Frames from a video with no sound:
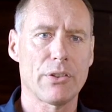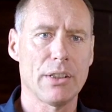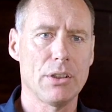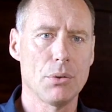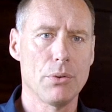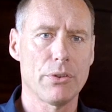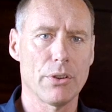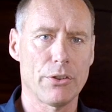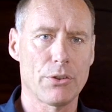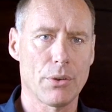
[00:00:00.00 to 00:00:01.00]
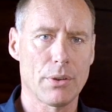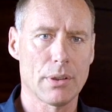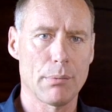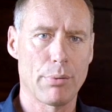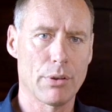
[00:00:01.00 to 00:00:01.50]
can use a
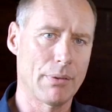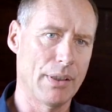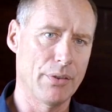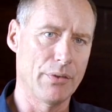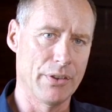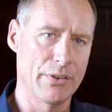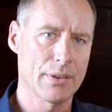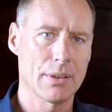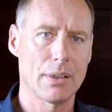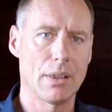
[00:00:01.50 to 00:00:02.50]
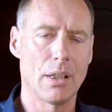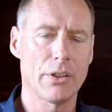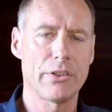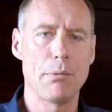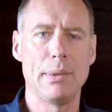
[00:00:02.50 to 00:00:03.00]
circular polarized filter,
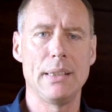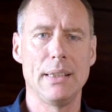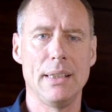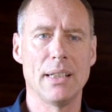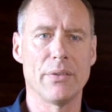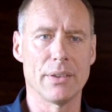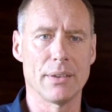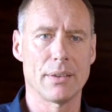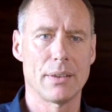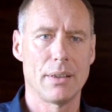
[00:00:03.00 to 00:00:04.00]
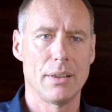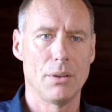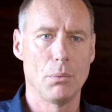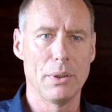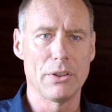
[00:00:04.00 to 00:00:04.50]
RCP11,
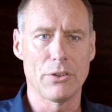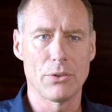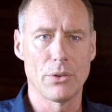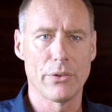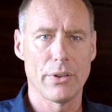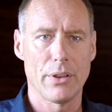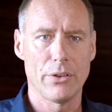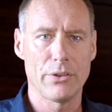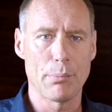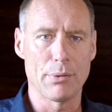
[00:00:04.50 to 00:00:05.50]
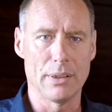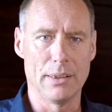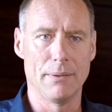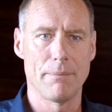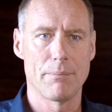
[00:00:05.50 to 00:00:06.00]
which is sold
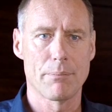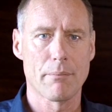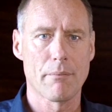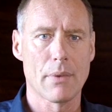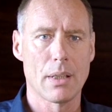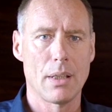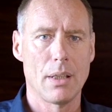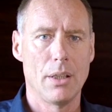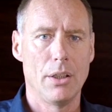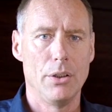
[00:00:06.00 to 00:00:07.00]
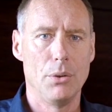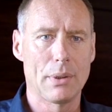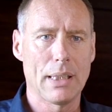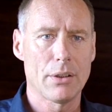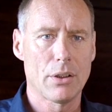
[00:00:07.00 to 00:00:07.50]
separately. You
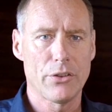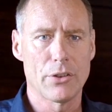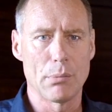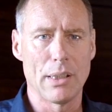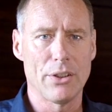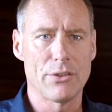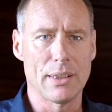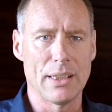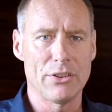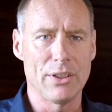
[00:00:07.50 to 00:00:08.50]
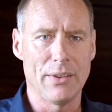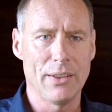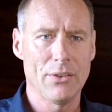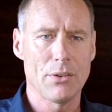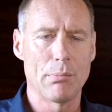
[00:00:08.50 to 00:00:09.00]
can customize the lens
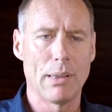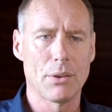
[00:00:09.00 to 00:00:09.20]
settings by